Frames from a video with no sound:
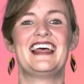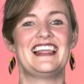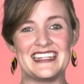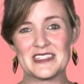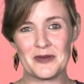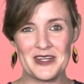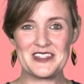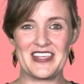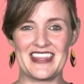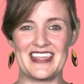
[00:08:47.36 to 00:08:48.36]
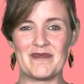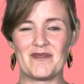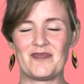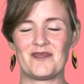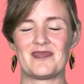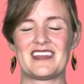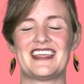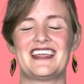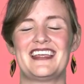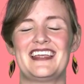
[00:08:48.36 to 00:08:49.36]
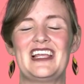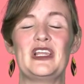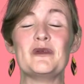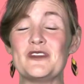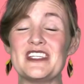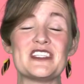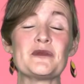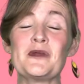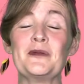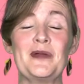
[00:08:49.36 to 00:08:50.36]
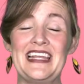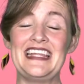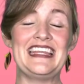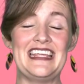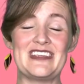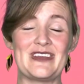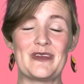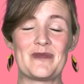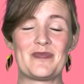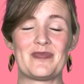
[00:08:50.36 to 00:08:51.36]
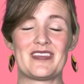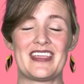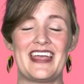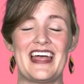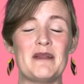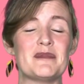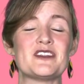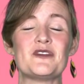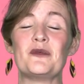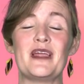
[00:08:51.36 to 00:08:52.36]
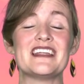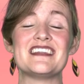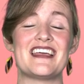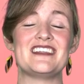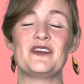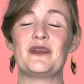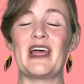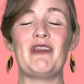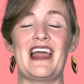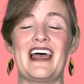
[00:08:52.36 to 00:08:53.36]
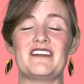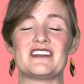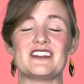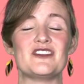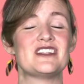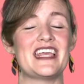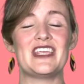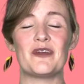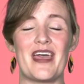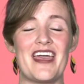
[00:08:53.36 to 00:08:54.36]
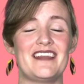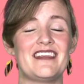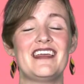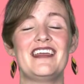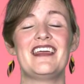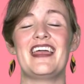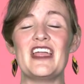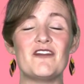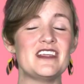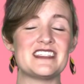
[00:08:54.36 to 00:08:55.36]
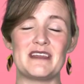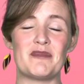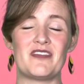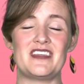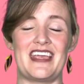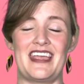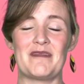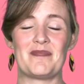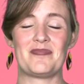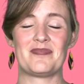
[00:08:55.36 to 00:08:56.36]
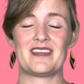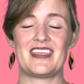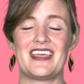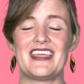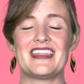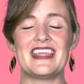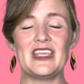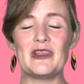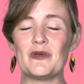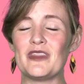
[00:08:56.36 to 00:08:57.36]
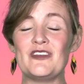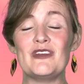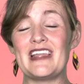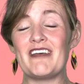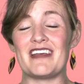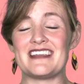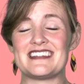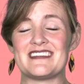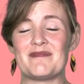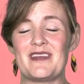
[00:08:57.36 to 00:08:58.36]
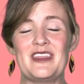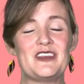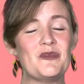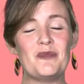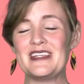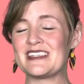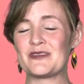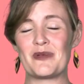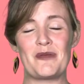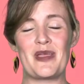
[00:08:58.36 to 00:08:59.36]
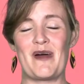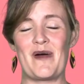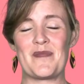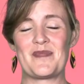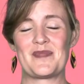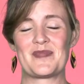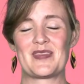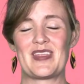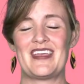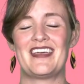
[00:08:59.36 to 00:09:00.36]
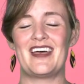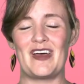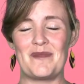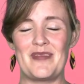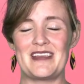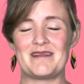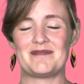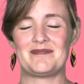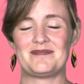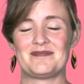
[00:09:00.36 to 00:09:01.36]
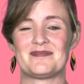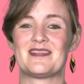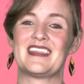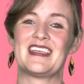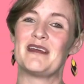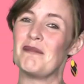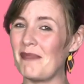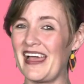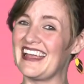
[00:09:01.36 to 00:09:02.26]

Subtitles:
Let's pray together. Lord Jesus, we really need you. Help us to recognize you in our lives and to take your hand every step of the day. Thank you, Lord, that you love us and that you meet us where we are. Amen. Bye,